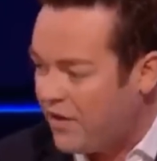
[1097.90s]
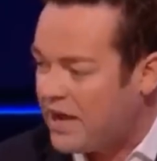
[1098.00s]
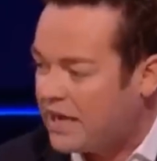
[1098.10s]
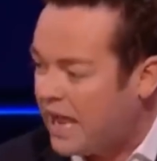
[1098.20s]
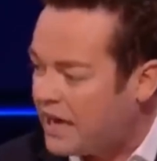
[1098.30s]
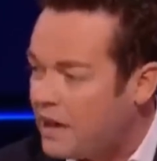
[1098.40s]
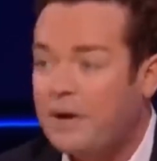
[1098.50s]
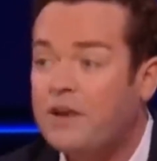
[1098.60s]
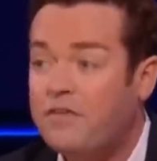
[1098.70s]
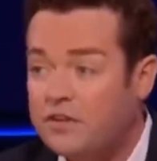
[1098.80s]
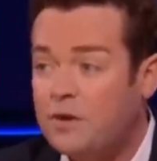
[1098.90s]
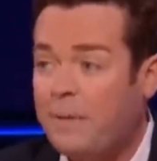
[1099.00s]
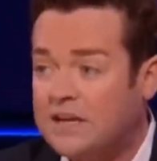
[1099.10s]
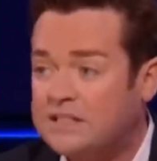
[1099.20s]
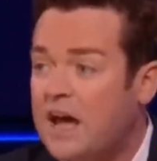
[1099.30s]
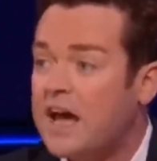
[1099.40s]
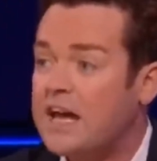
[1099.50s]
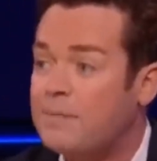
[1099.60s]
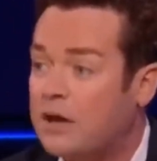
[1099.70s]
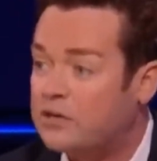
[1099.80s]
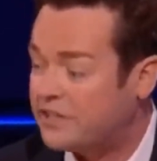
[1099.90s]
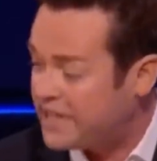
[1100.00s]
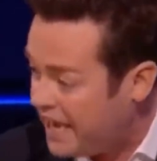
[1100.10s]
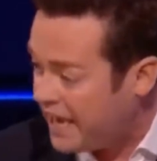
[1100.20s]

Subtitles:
his life, tragedy struck again.